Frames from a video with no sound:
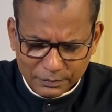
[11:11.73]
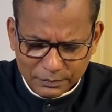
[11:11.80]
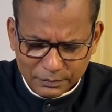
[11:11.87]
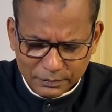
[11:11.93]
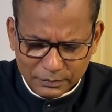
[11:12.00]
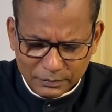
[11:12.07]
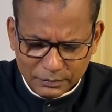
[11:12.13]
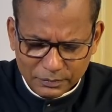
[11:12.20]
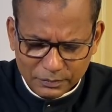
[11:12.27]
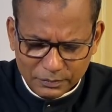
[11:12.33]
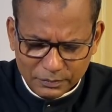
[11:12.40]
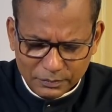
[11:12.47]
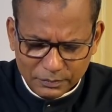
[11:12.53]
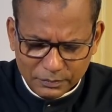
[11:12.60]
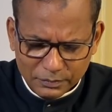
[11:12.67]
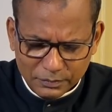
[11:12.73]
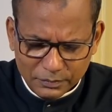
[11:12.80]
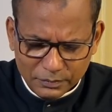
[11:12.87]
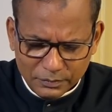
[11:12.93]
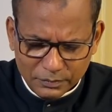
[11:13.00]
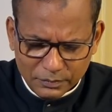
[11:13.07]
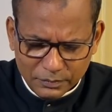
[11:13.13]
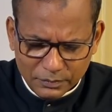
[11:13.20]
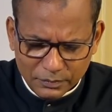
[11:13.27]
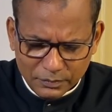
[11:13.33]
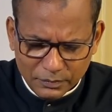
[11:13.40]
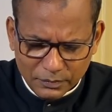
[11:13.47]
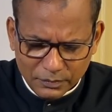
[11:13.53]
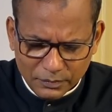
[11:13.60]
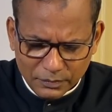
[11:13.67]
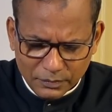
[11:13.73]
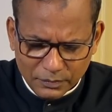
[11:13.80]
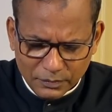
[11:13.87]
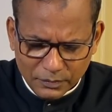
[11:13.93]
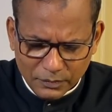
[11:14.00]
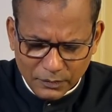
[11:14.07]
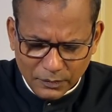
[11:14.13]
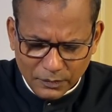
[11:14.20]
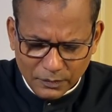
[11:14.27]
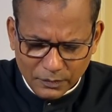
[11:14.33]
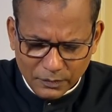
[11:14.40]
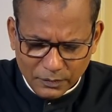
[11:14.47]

[no speech]